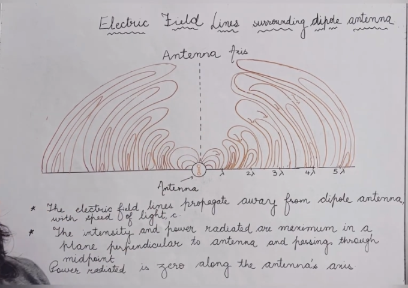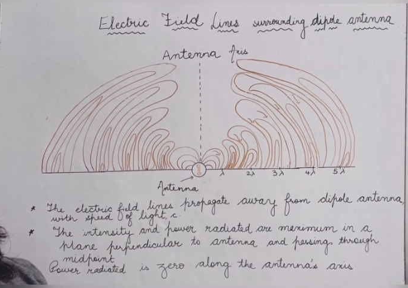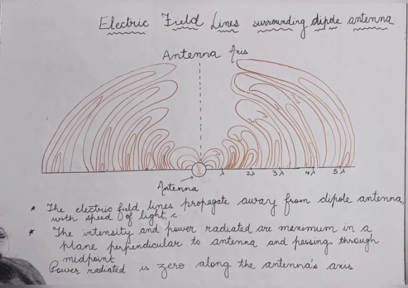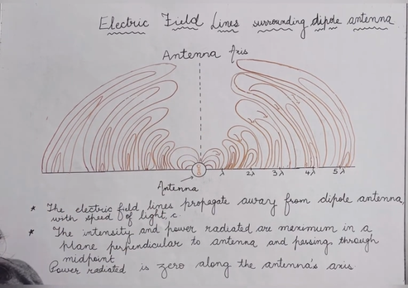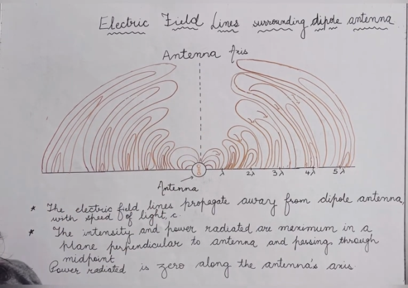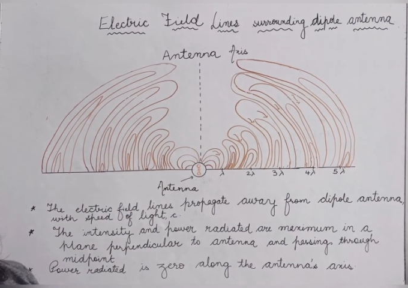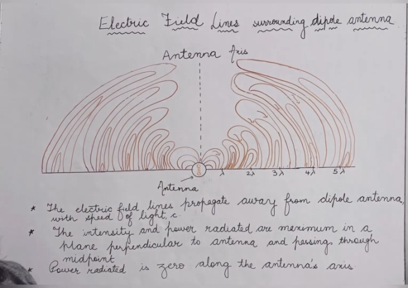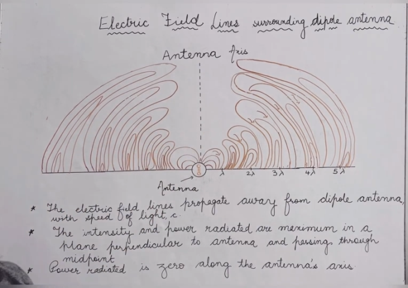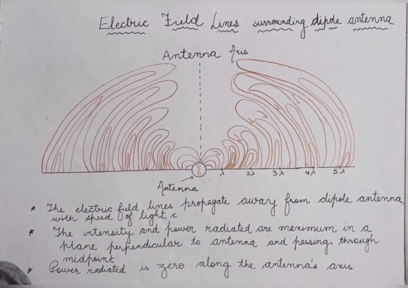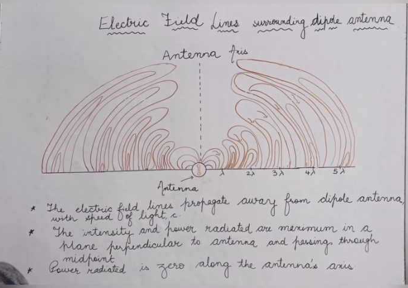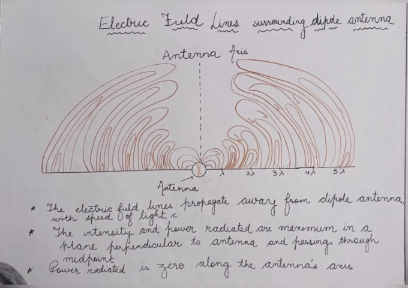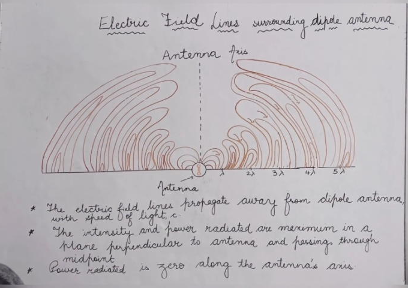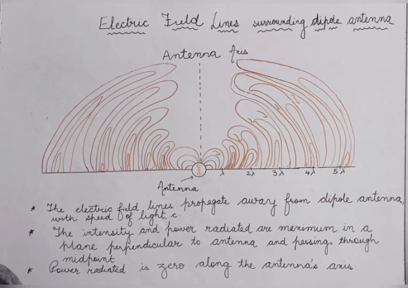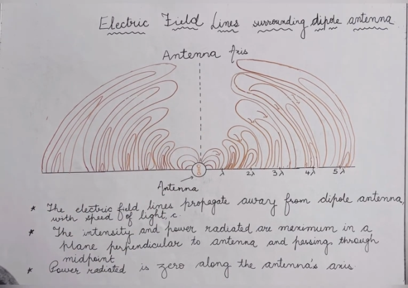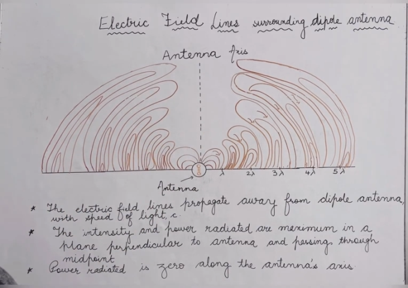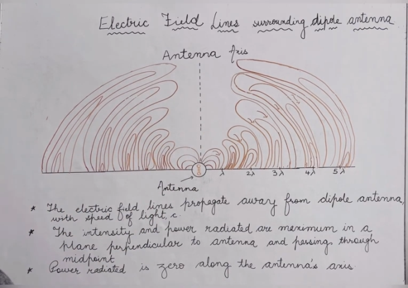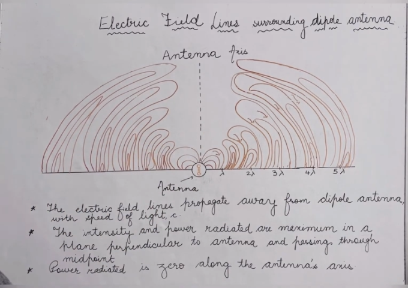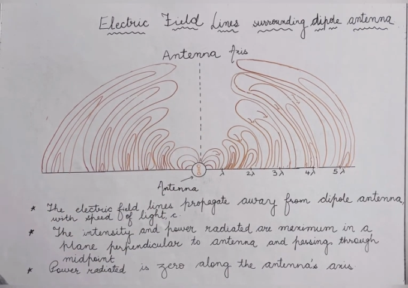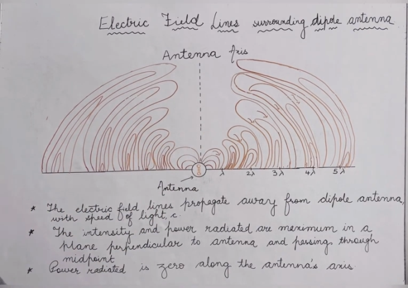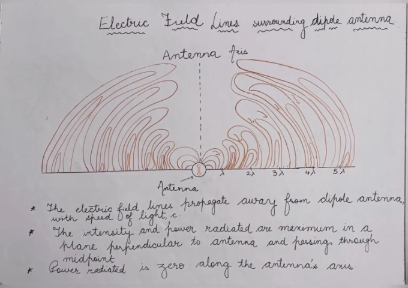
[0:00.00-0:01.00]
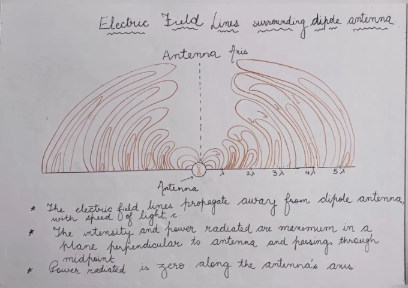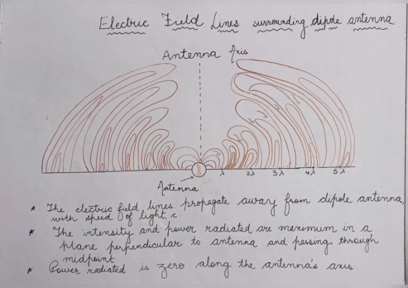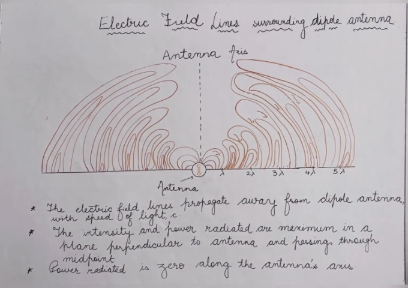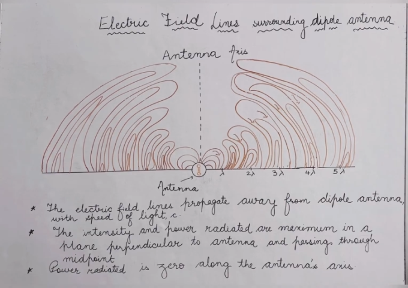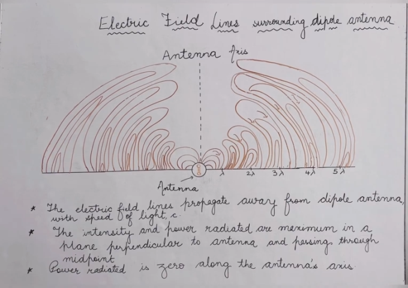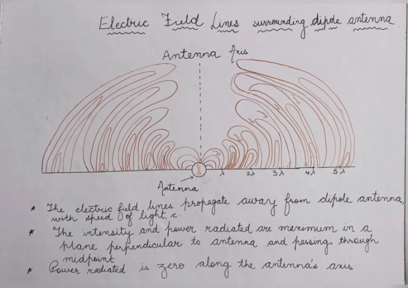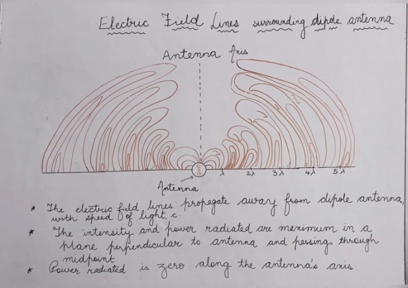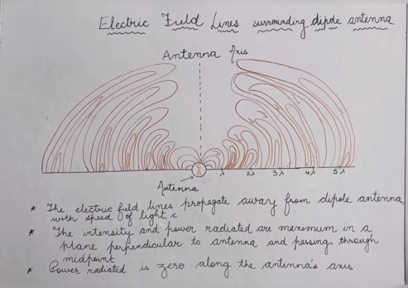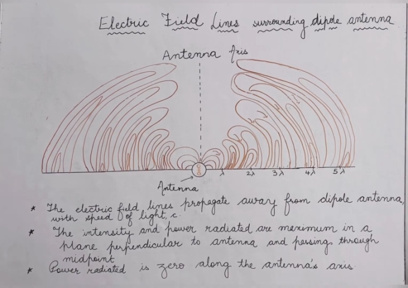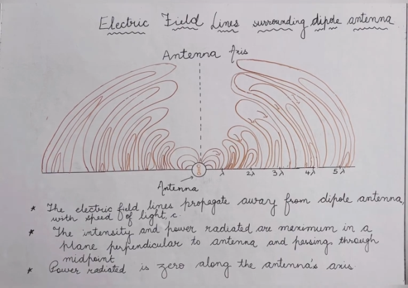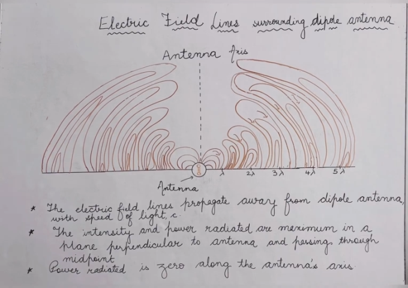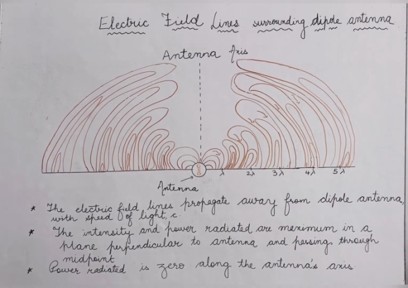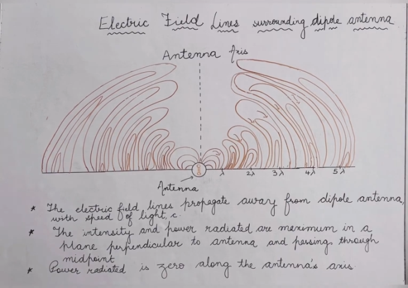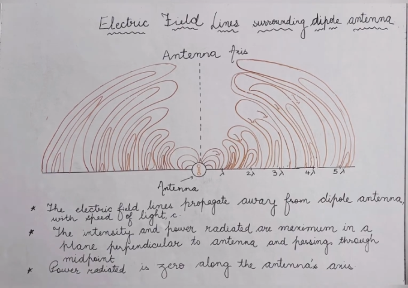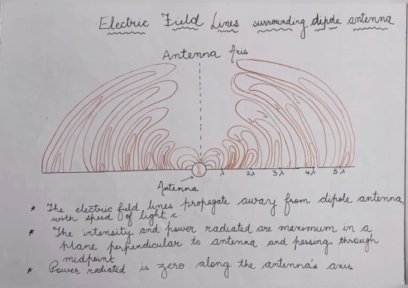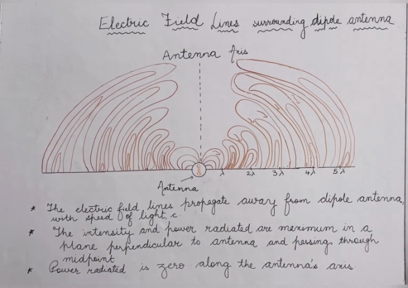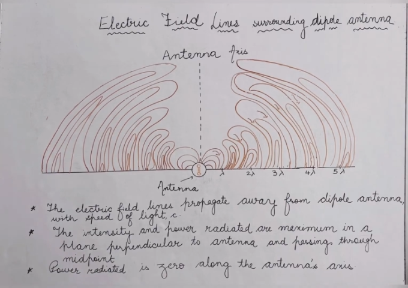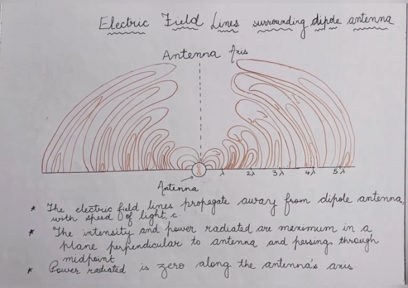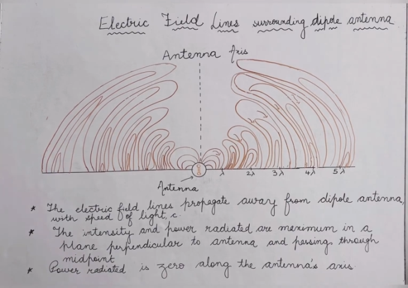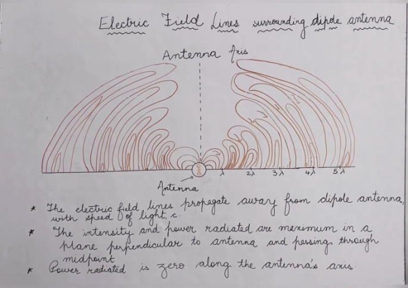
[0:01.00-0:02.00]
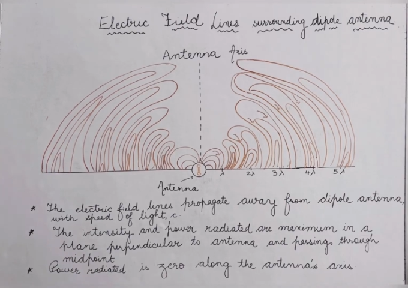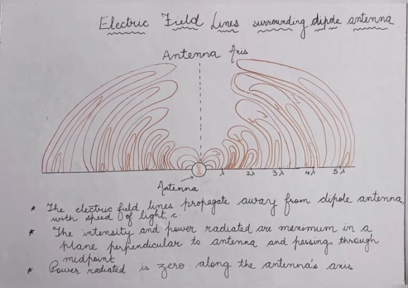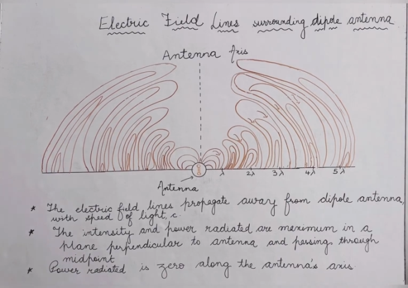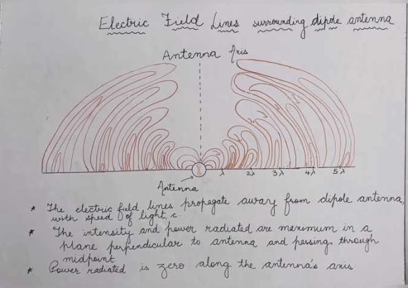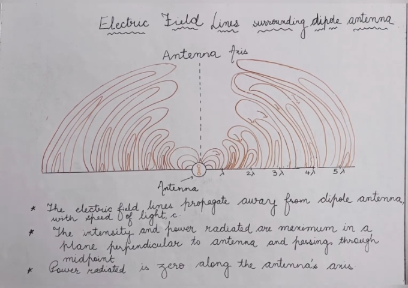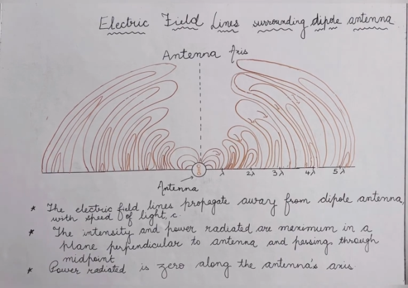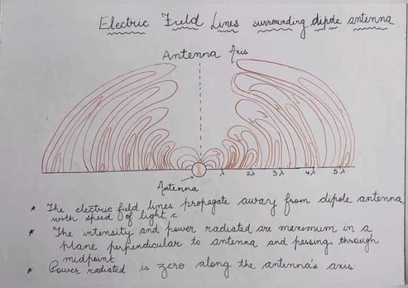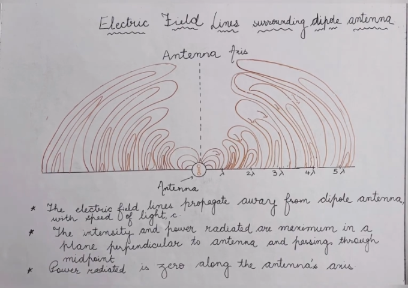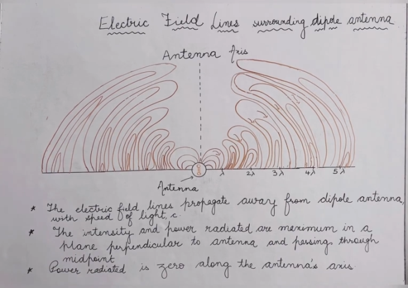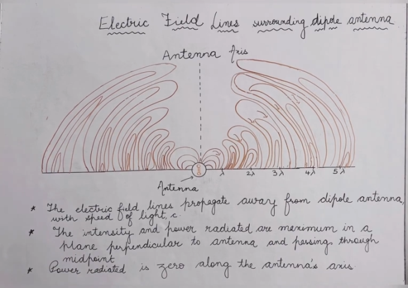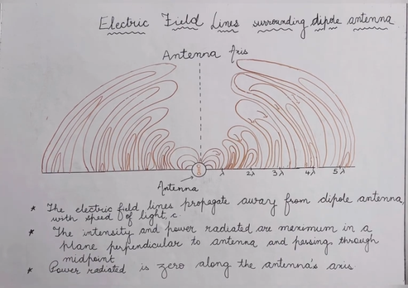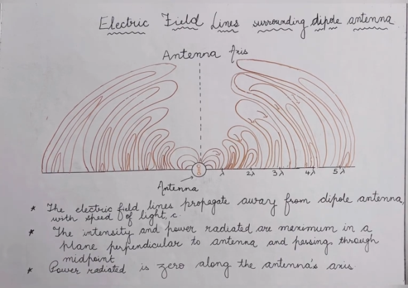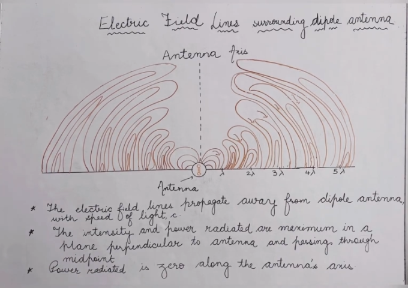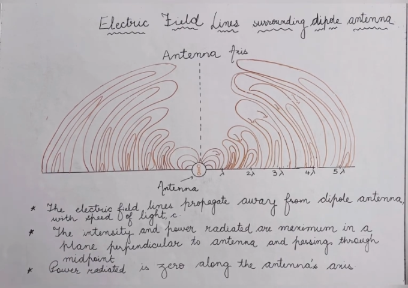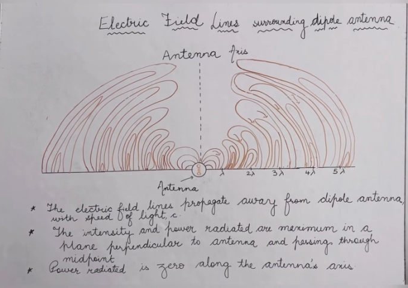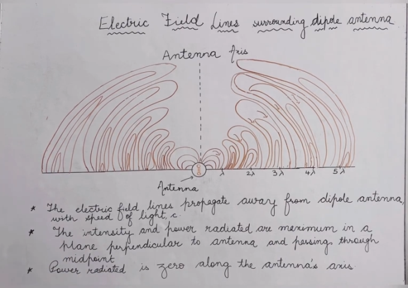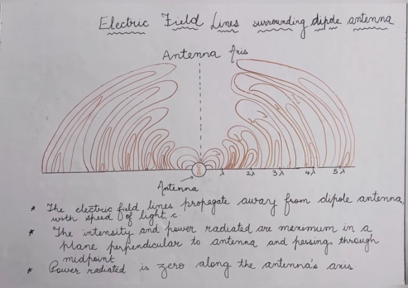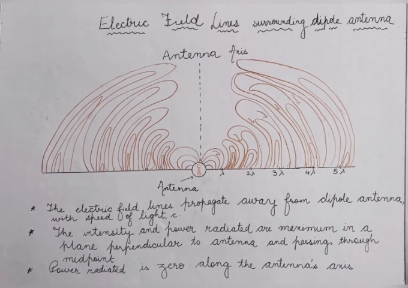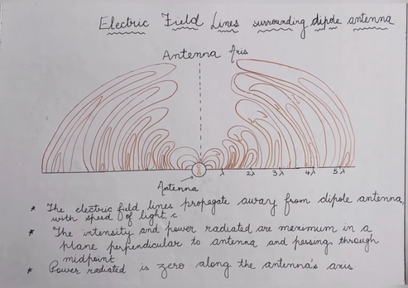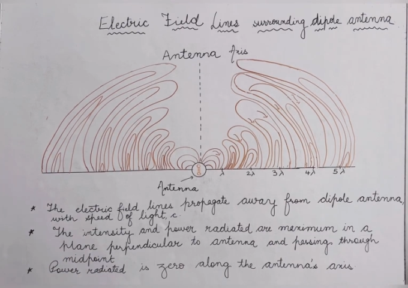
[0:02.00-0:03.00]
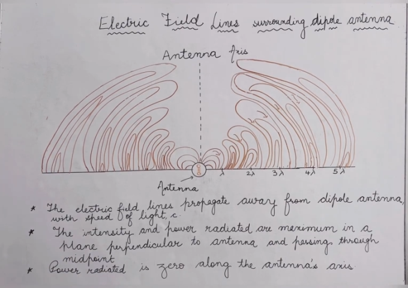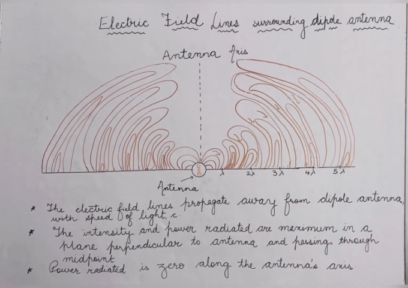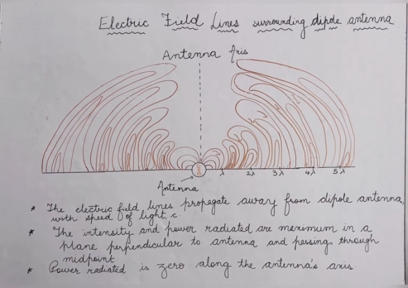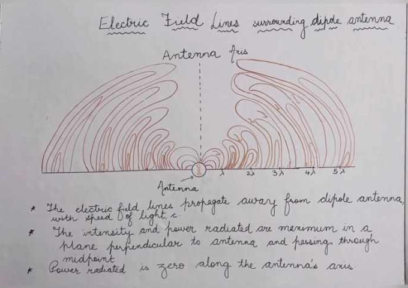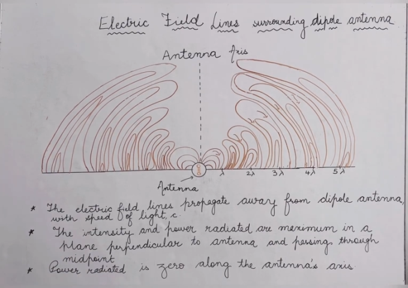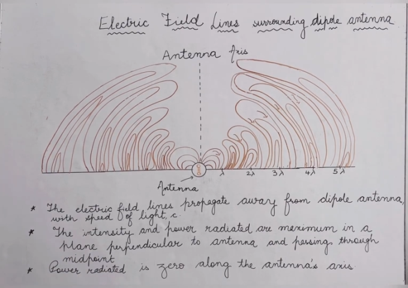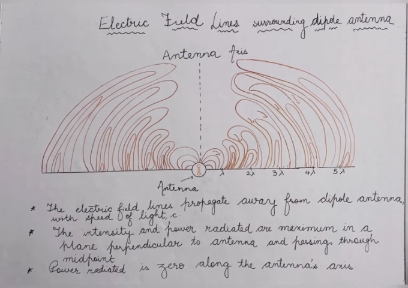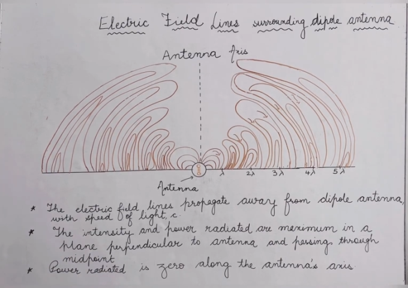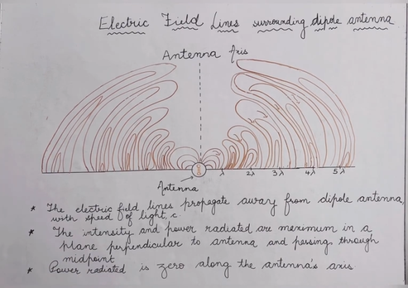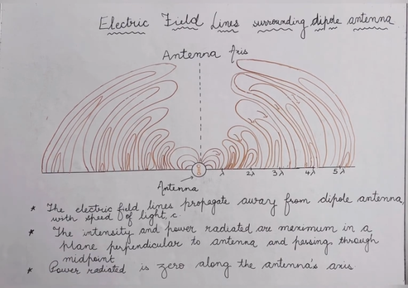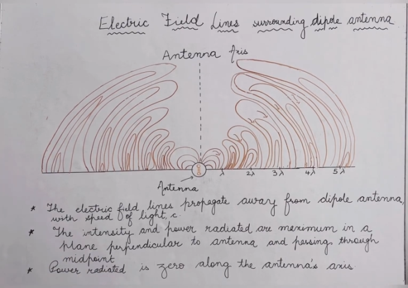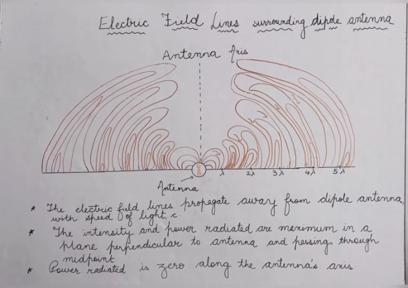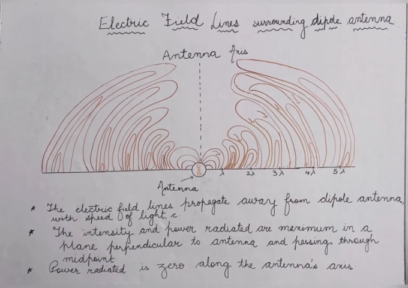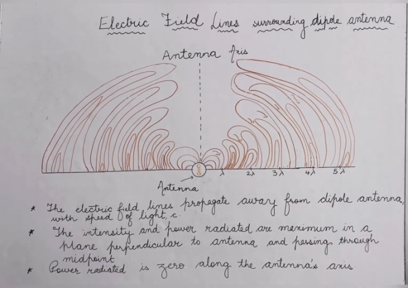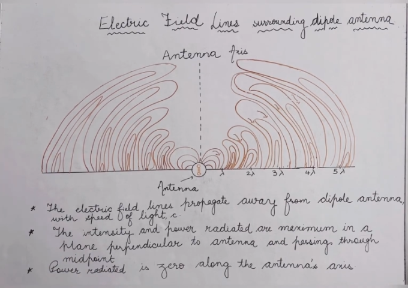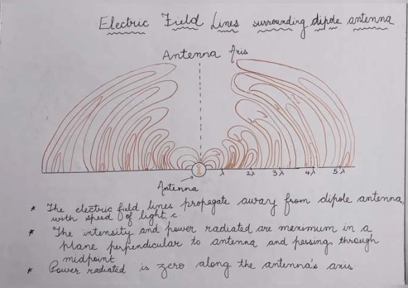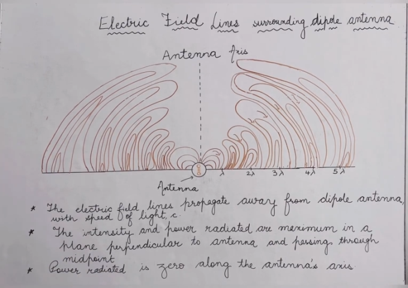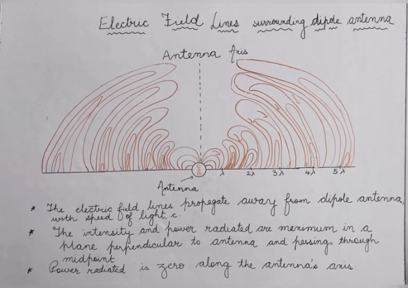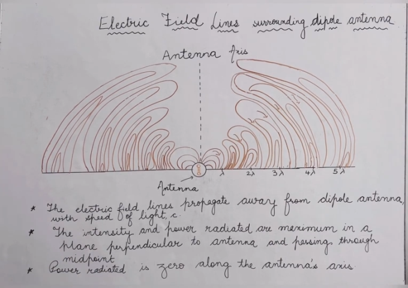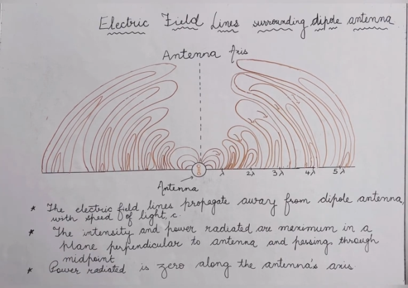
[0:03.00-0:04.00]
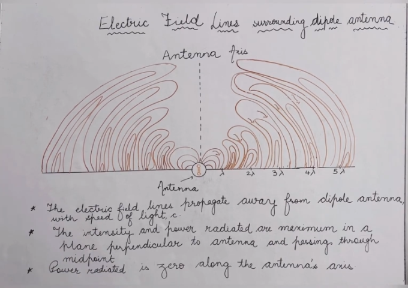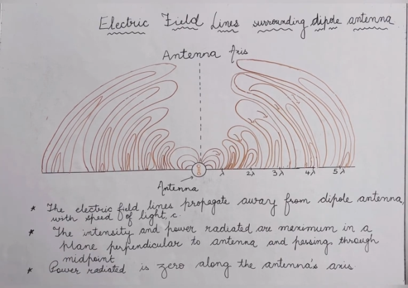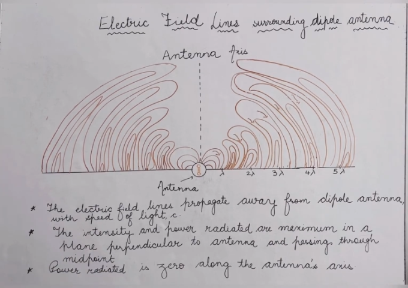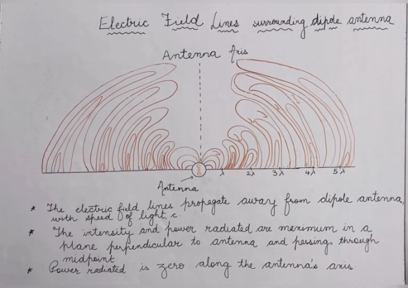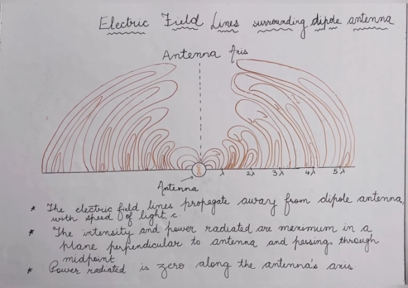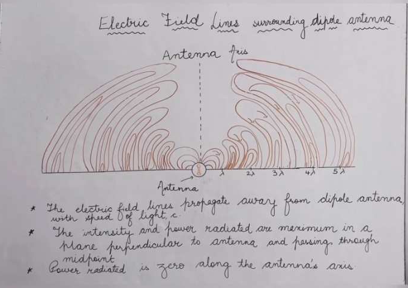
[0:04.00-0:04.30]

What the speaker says: [unreadable: no face in view]